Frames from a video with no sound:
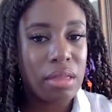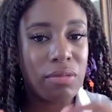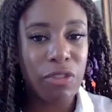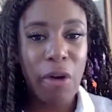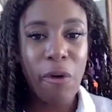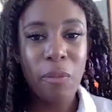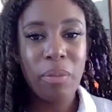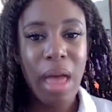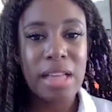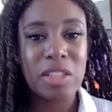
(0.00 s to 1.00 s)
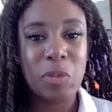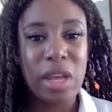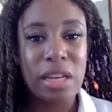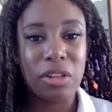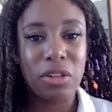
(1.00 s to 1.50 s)
film has
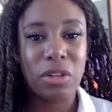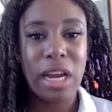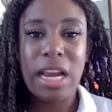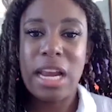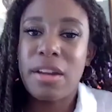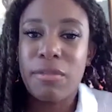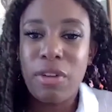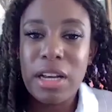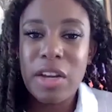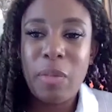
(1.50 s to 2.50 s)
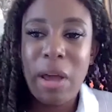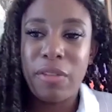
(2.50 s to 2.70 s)
been created and funded by the